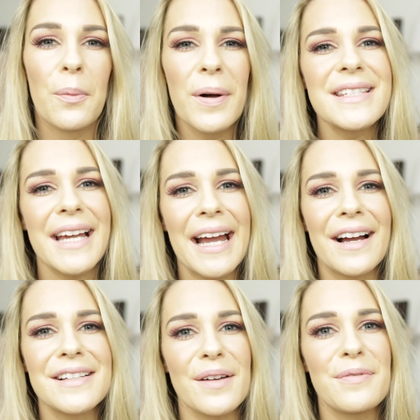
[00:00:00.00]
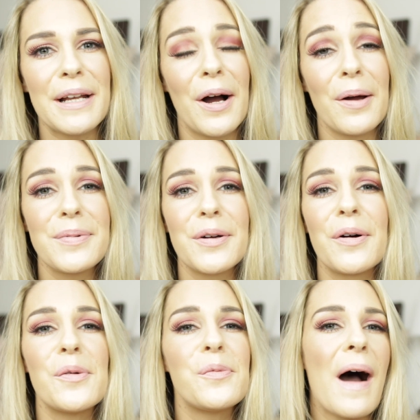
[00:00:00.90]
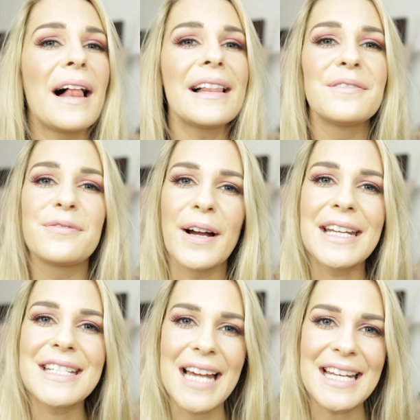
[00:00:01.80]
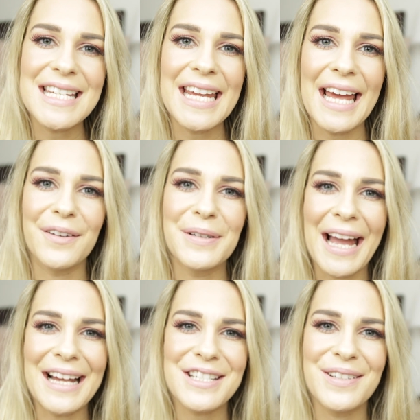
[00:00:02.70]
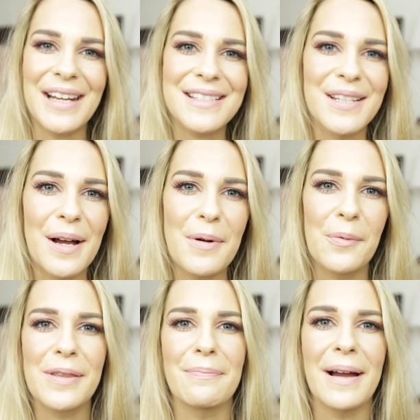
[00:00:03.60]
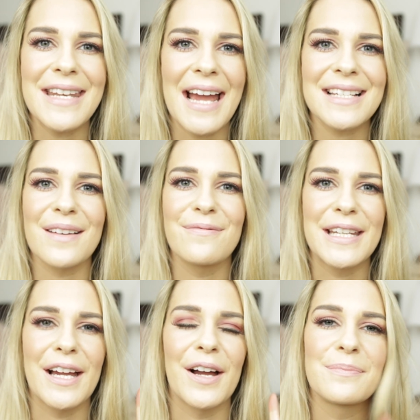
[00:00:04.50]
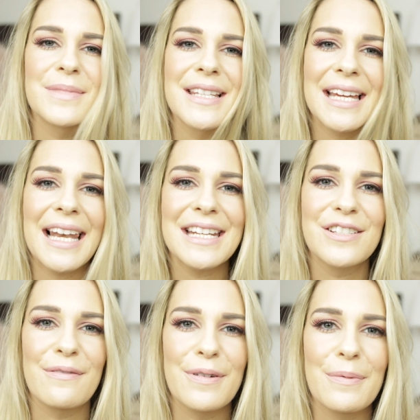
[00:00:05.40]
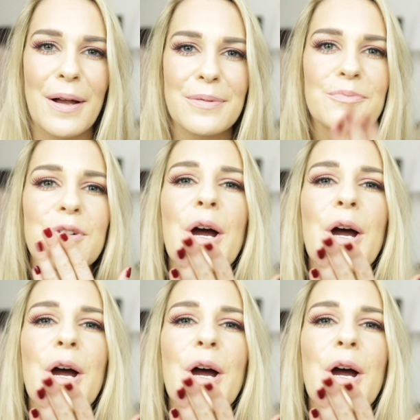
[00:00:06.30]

Once again guys, I really hope you're all well and fine and dandy, and I will catch you next time with my next video. See you later everyone.